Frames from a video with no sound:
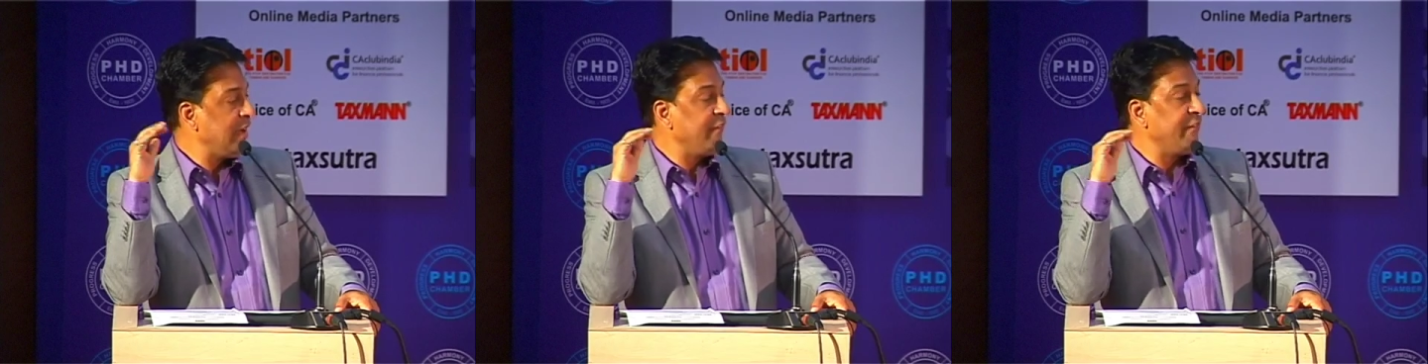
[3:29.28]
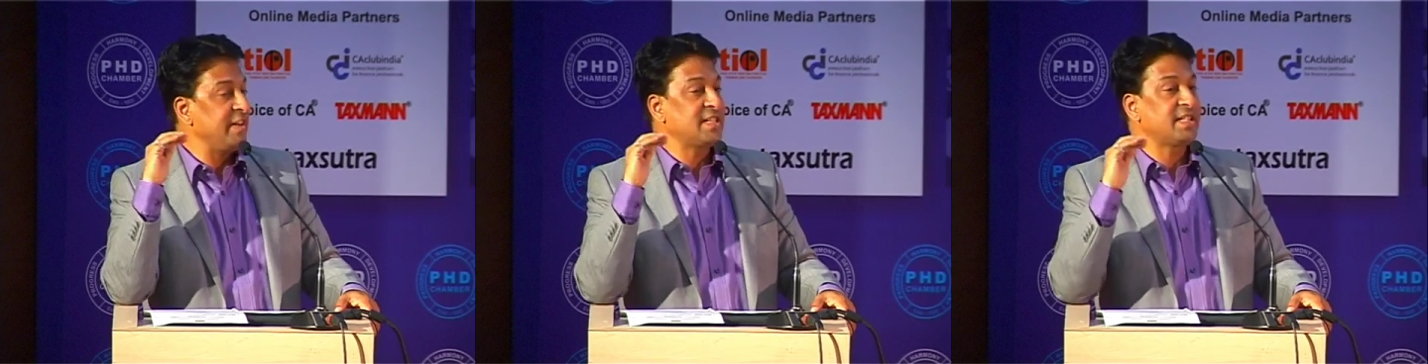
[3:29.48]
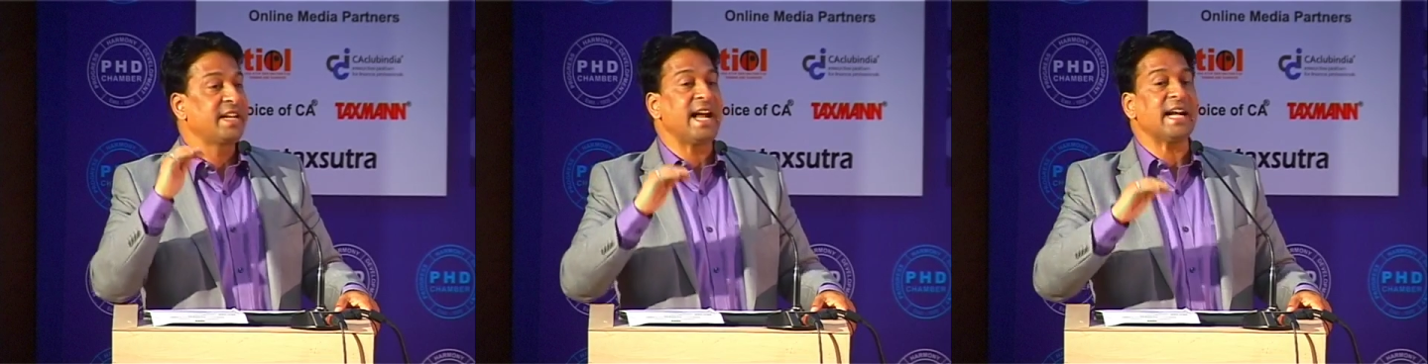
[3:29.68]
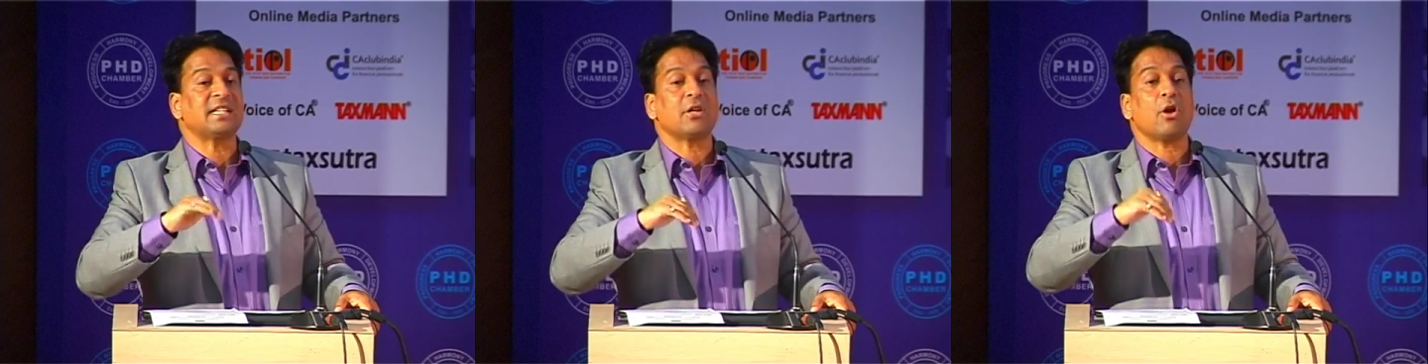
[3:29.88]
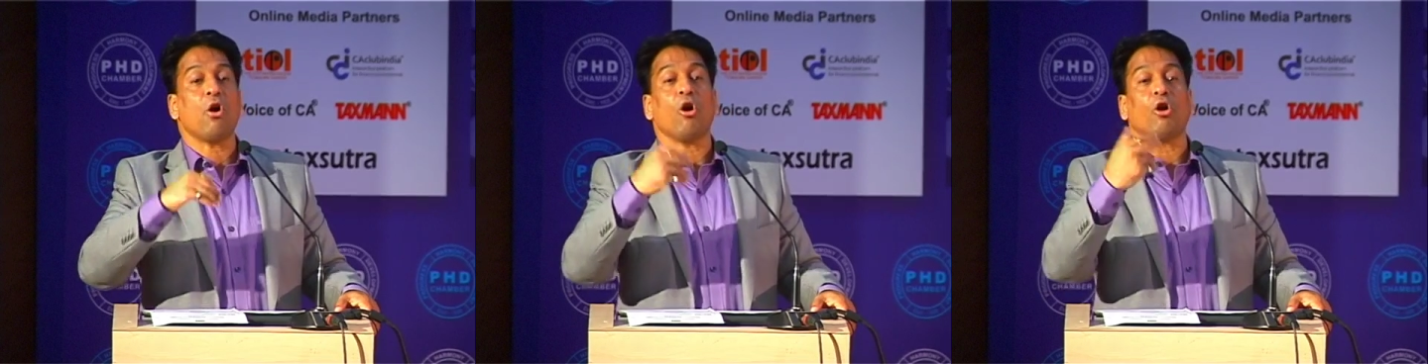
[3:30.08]
which
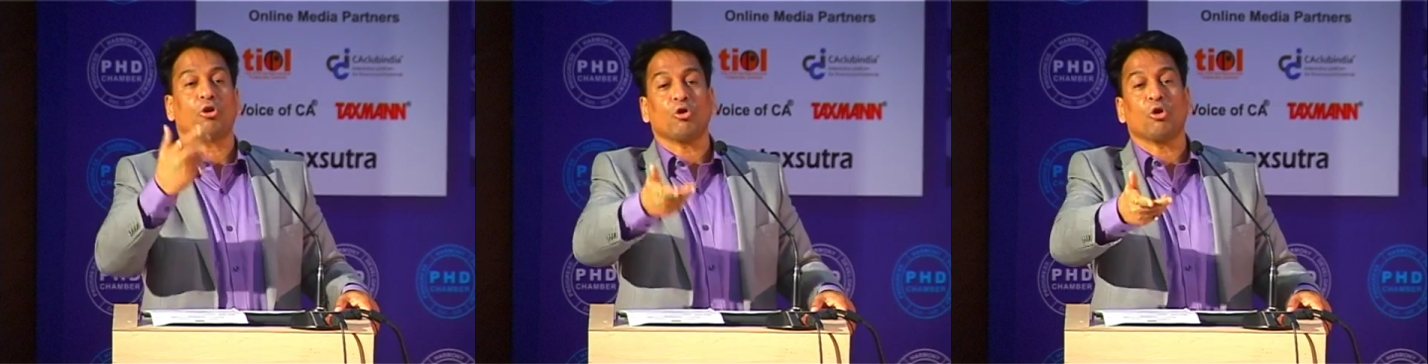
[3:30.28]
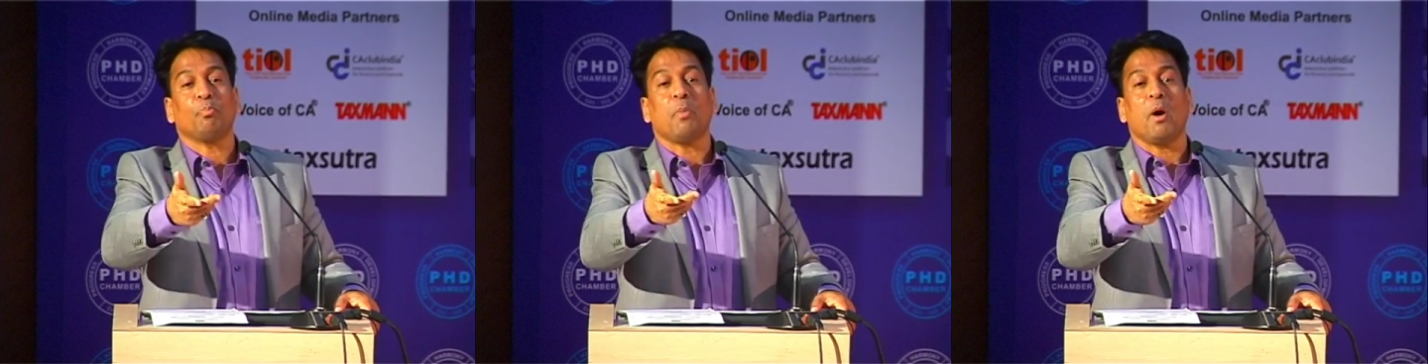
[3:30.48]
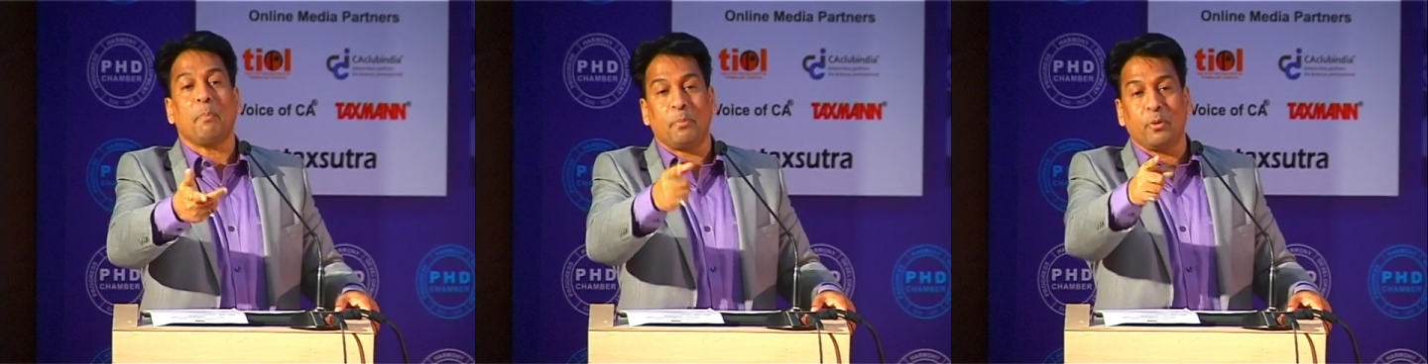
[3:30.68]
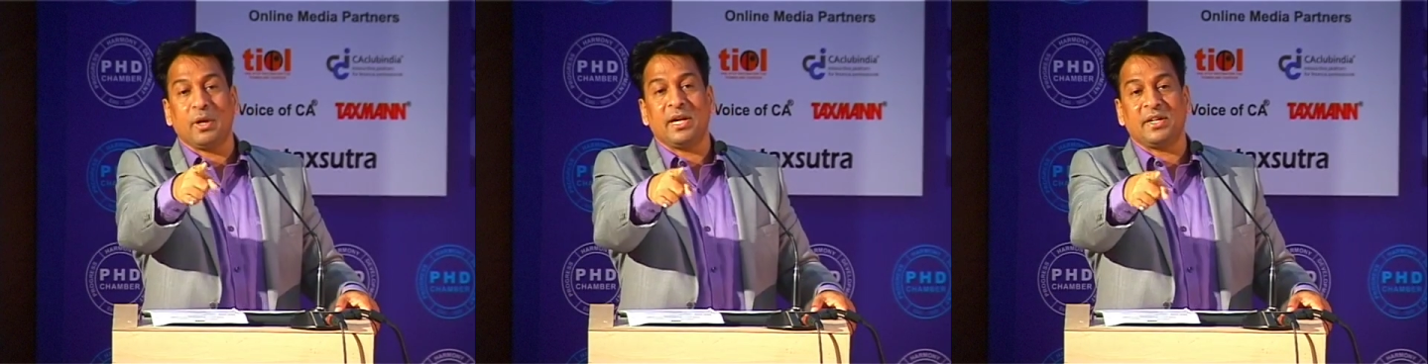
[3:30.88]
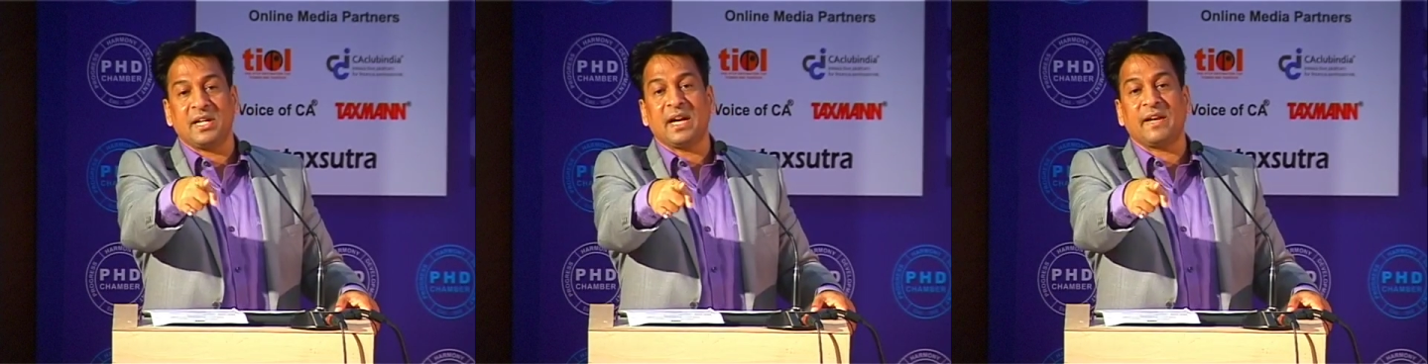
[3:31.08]
gets
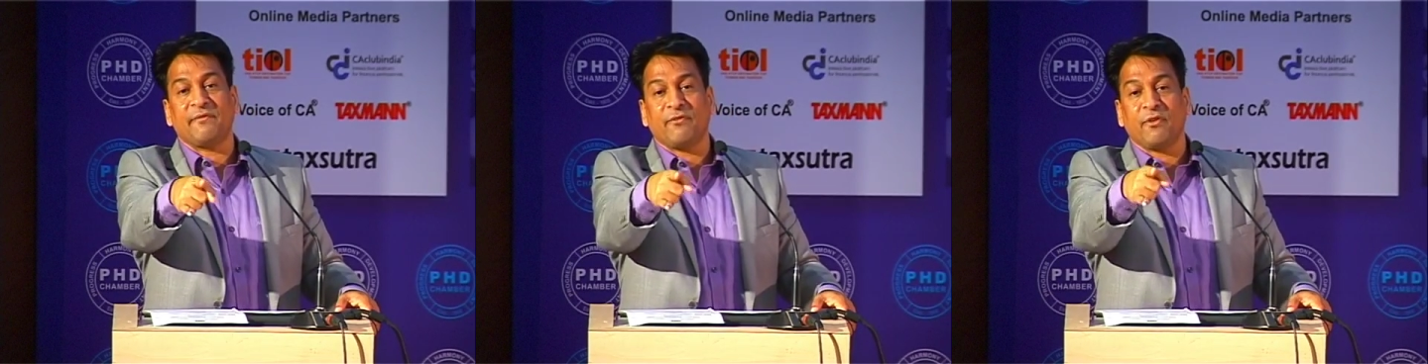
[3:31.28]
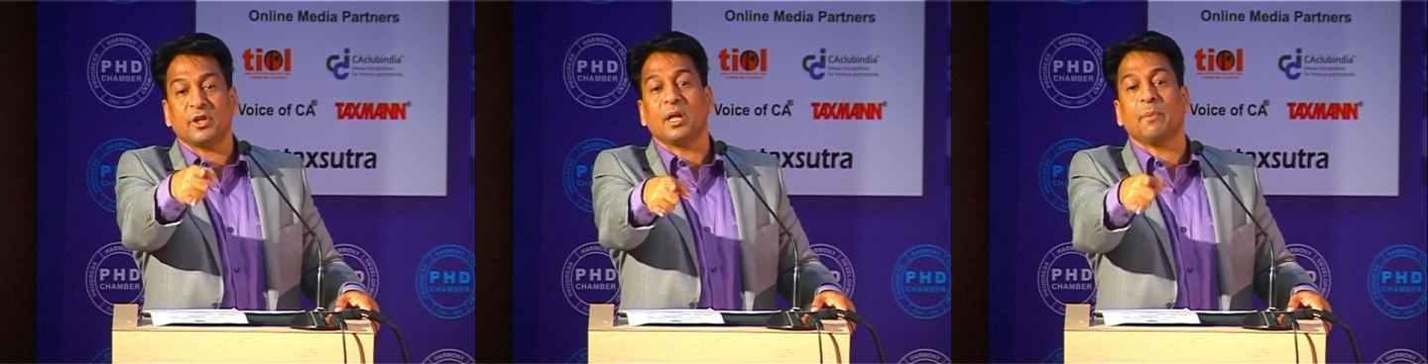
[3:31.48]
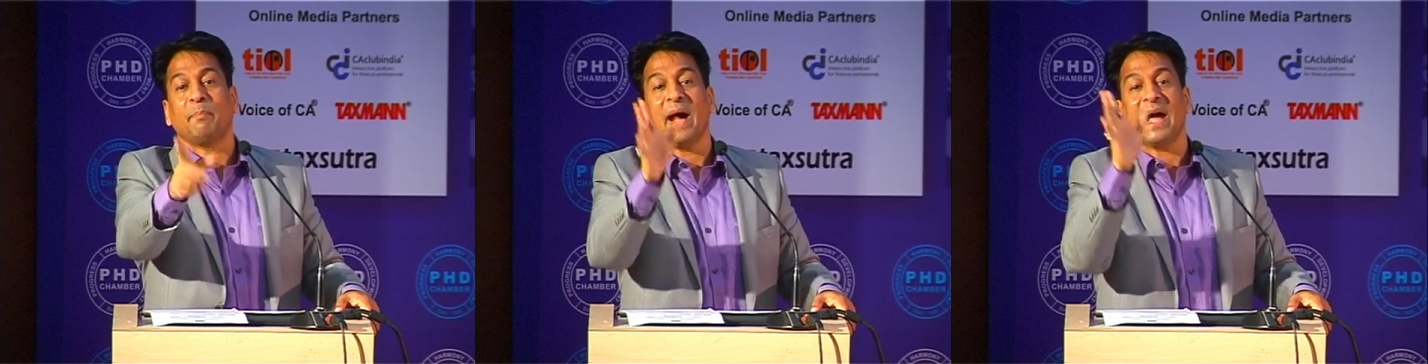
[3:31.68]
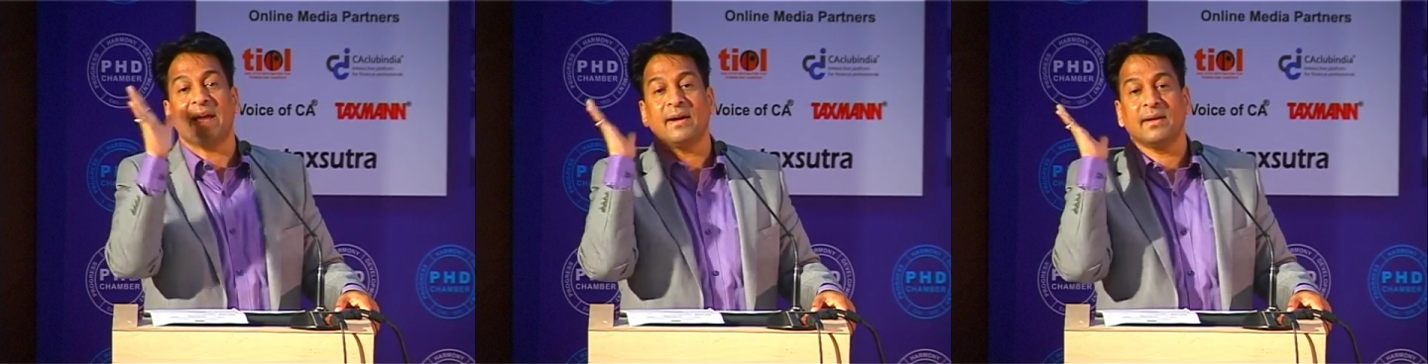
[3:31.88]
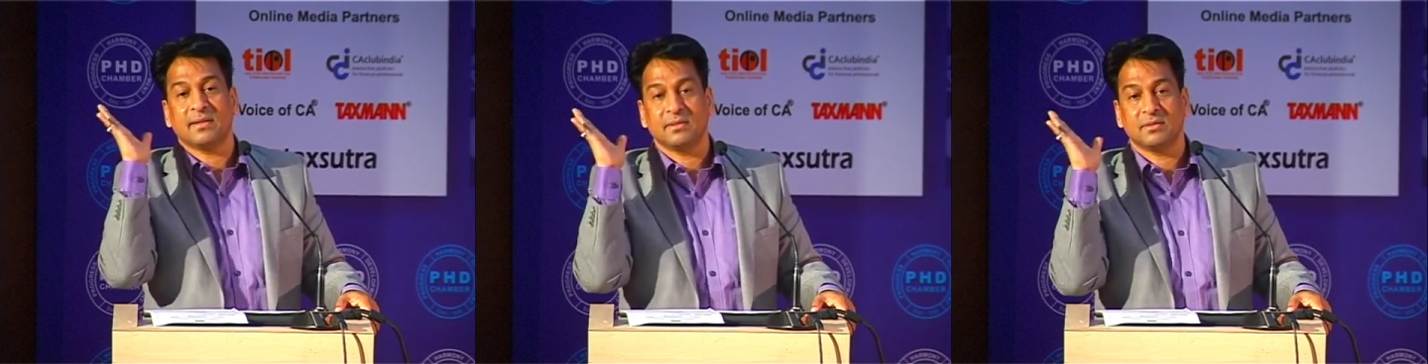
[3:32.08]
auto-populated for the
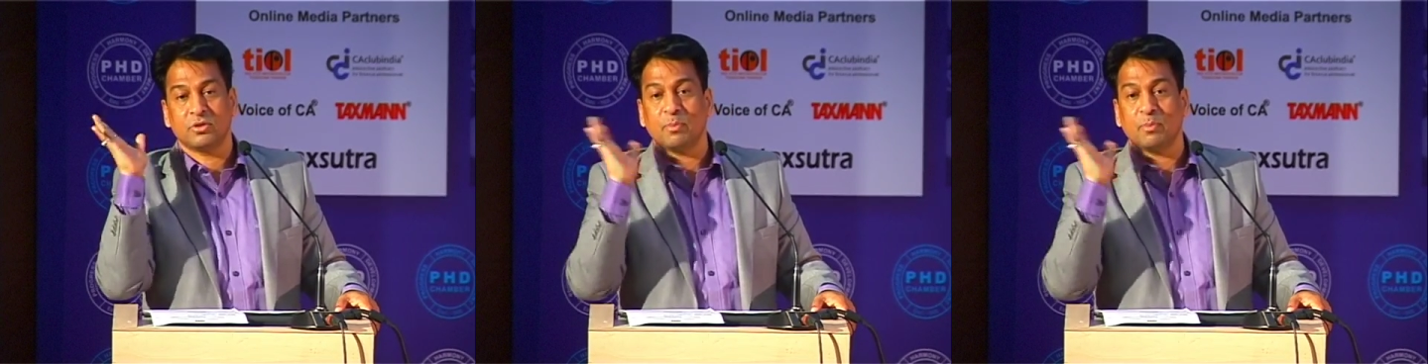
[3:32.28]
buyer.